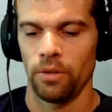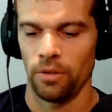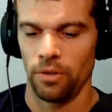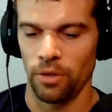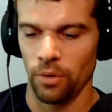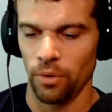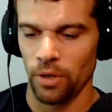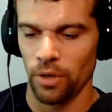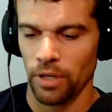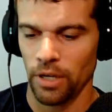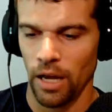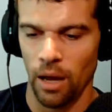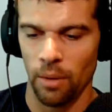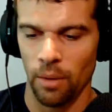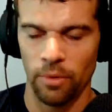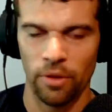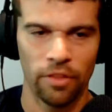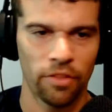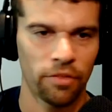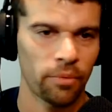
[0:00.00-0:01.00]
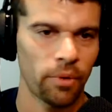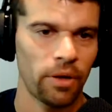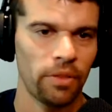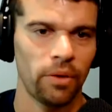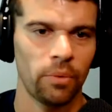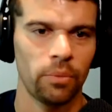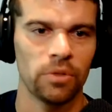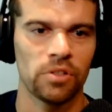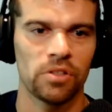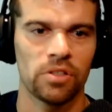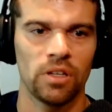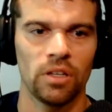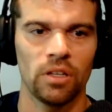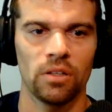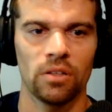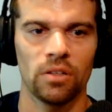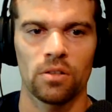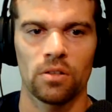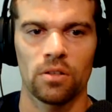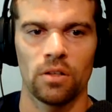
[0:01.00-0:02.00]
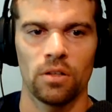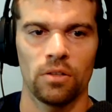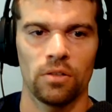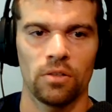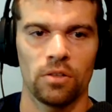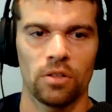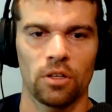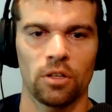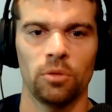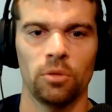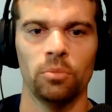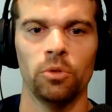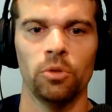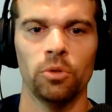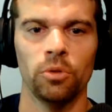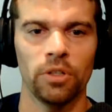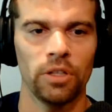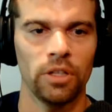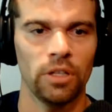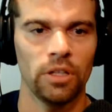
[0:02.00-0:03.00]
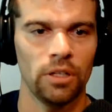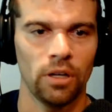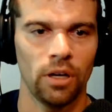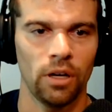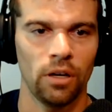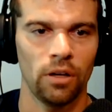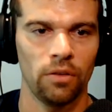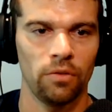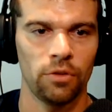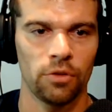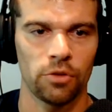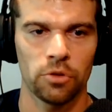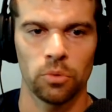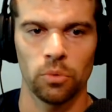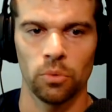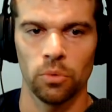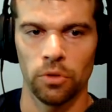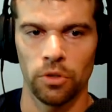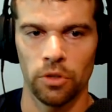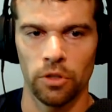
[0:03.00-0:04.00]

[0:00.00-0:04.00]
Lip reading: a common thread that we see is the community of the school,